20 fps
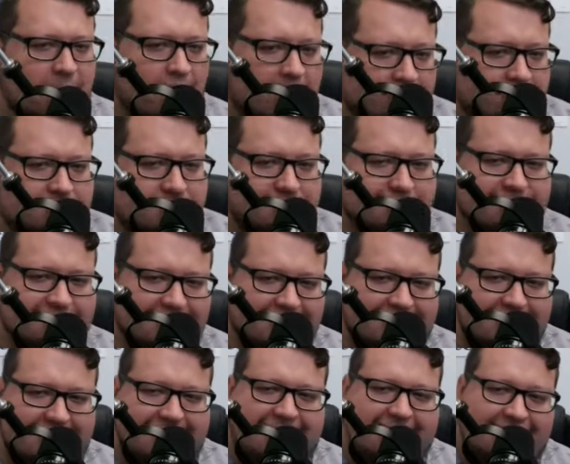rah.
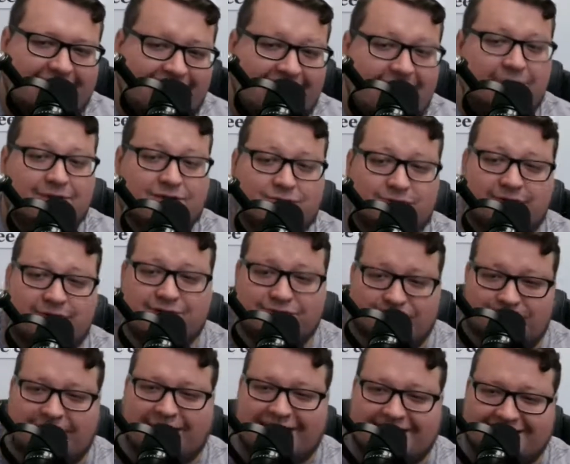Now, what's
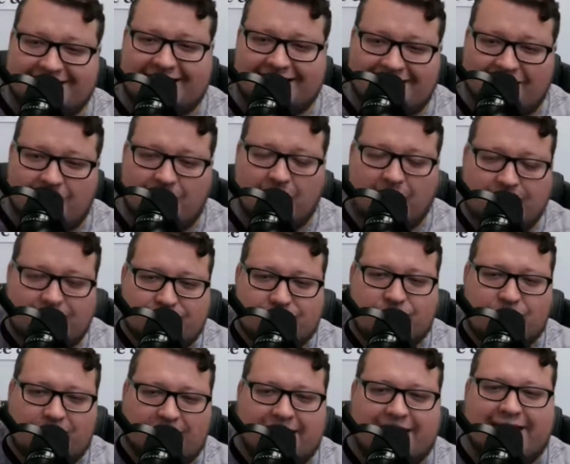real funny is now that
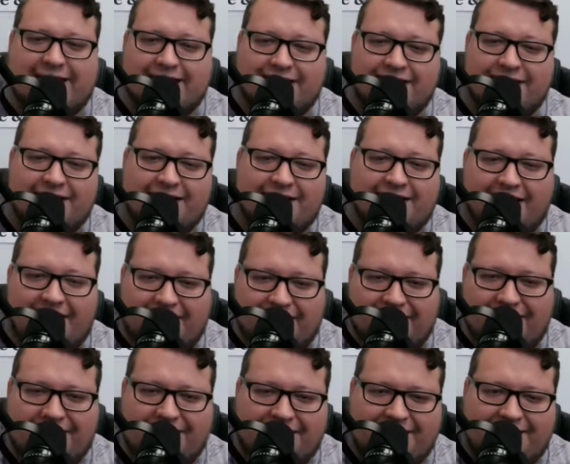120...
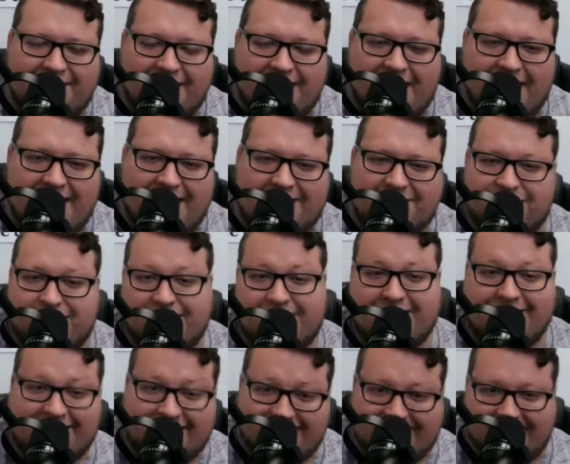
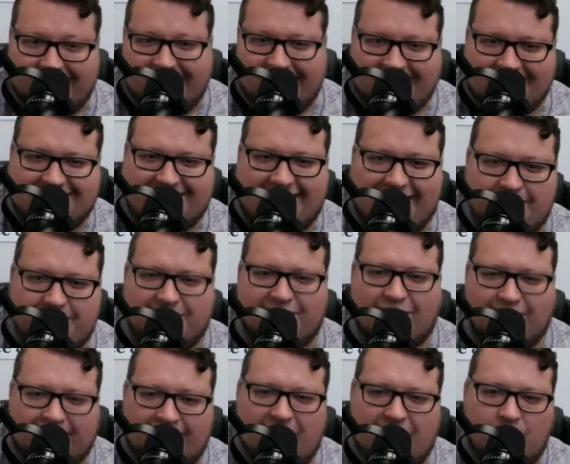AFT has came
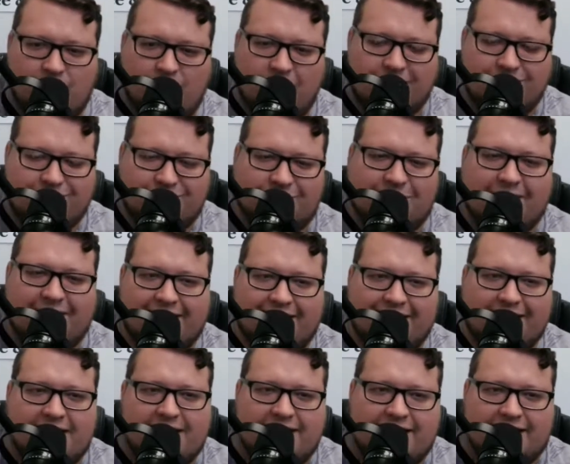along. Now
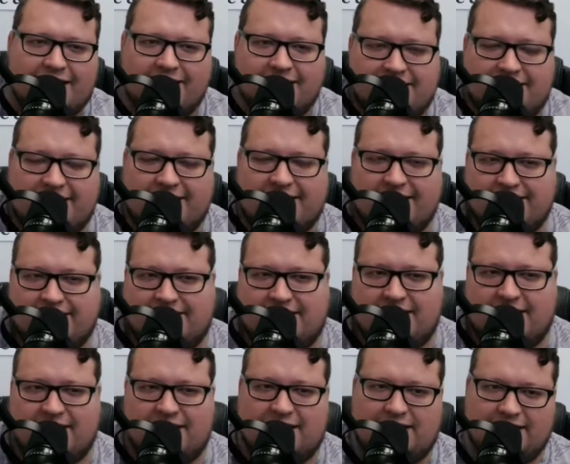120 is
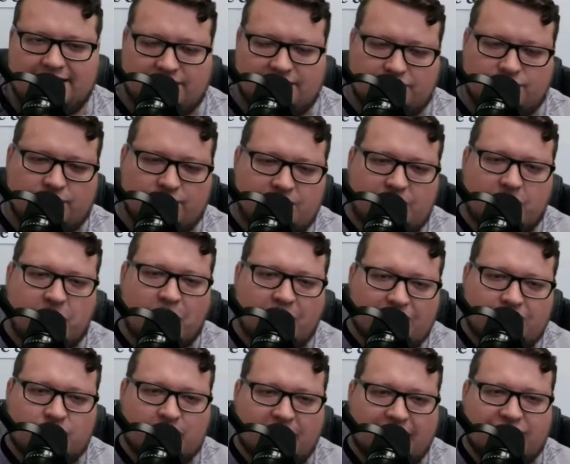the group from
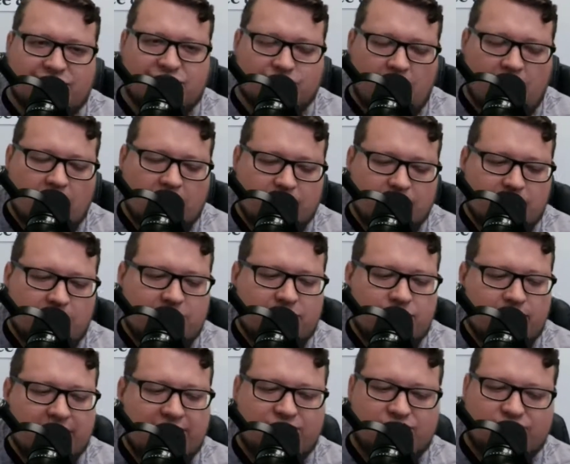120 Strong. So
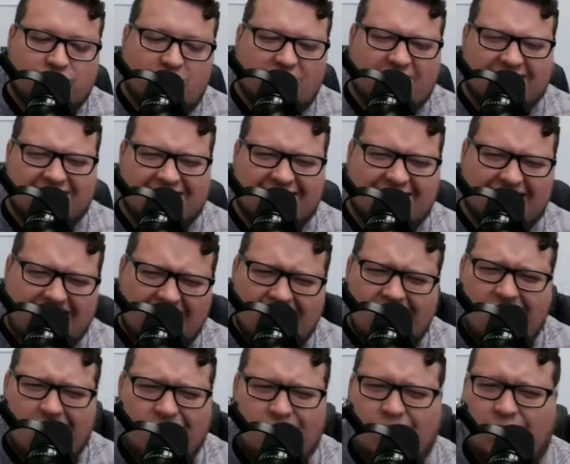120 Strong is like
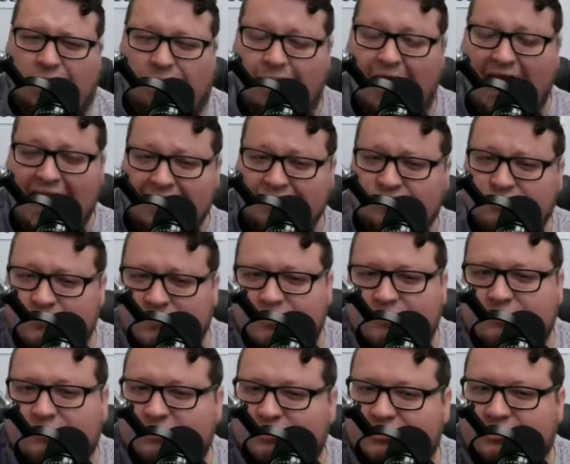the
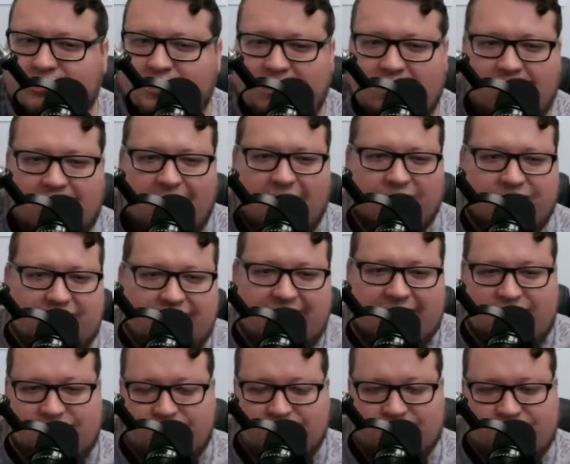grassroots of
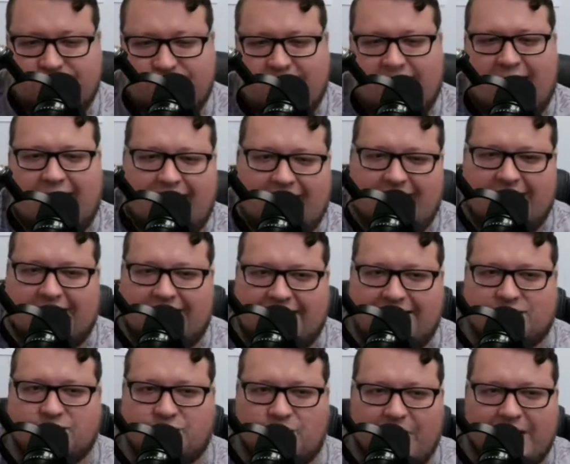teachers. And
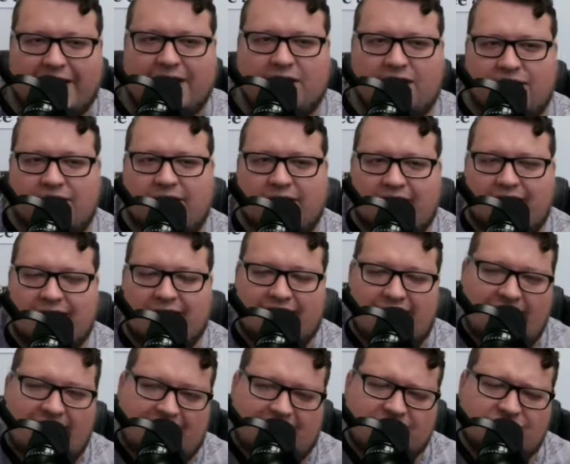it's weird
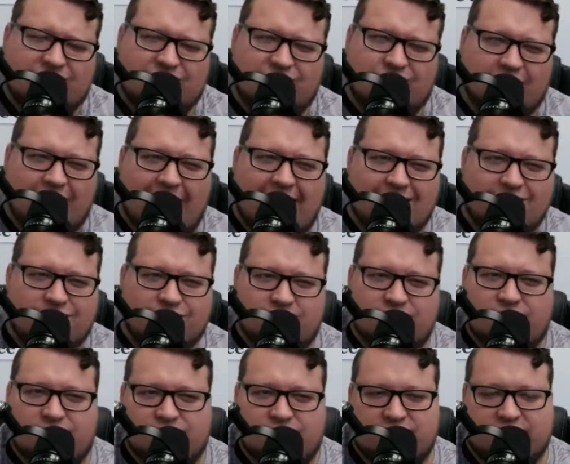that there's a
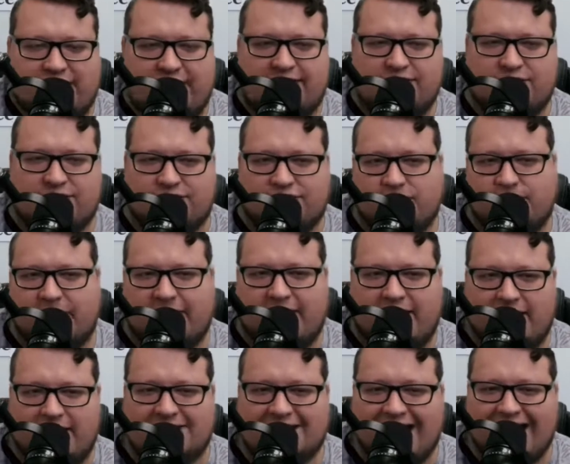grassroots for teachers,
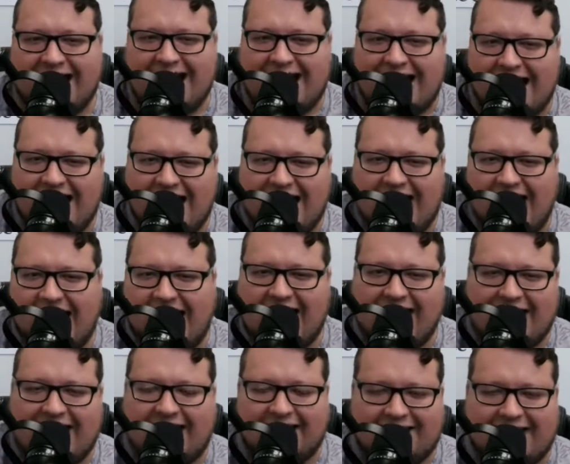because
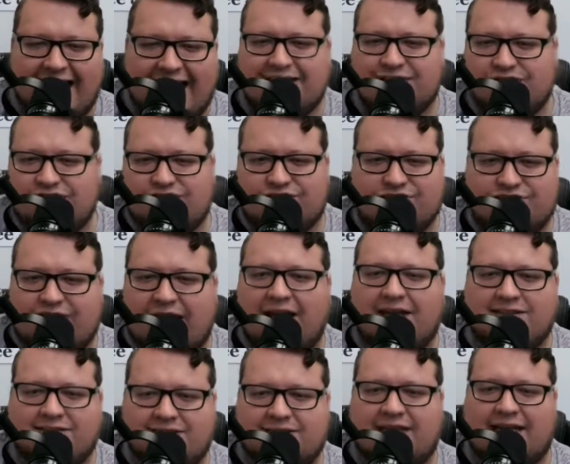that just
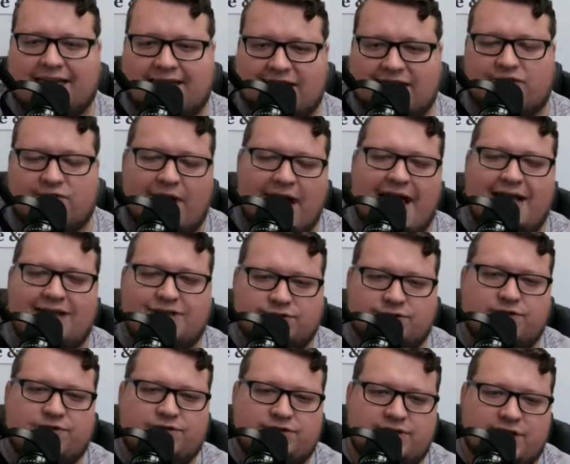sounds like the
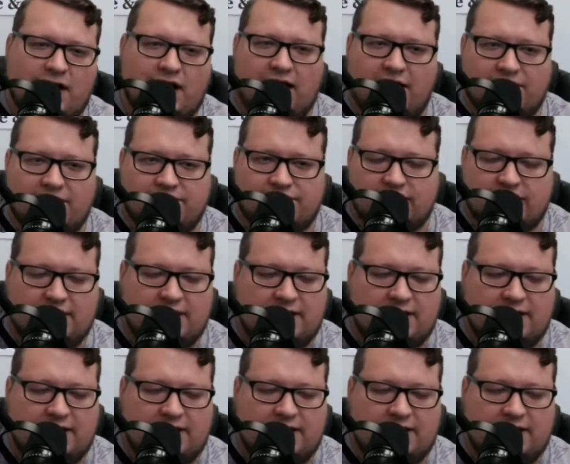grassroots of,